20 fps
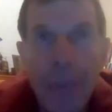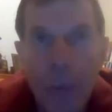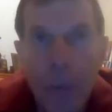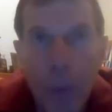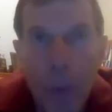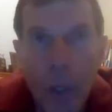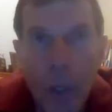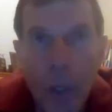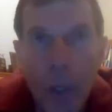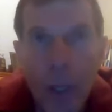of
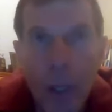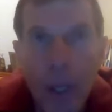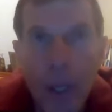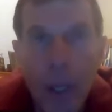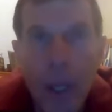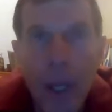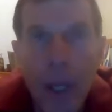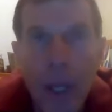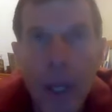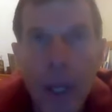work.
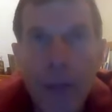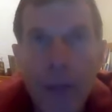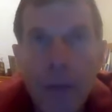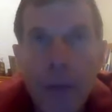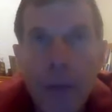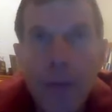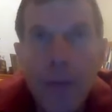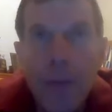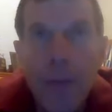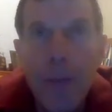If
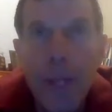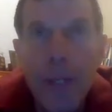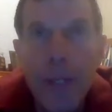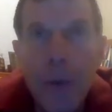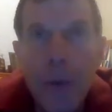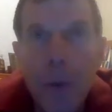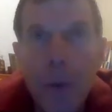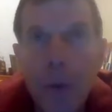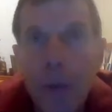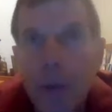you've
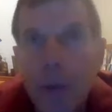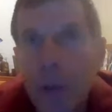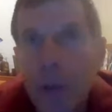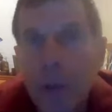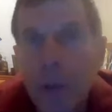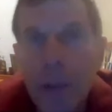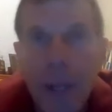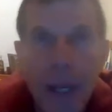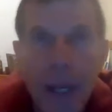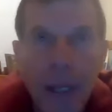been all
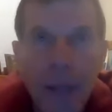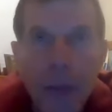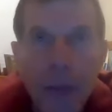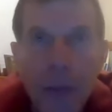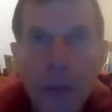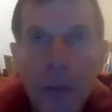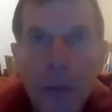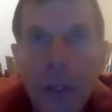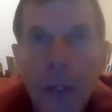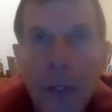your life
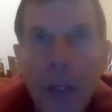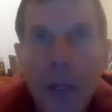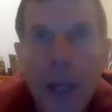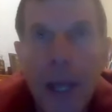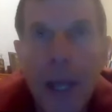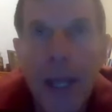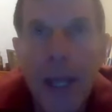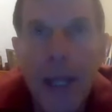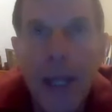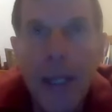
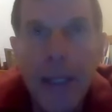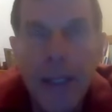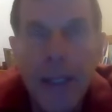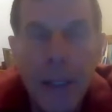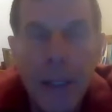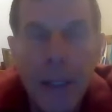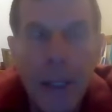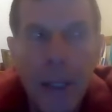a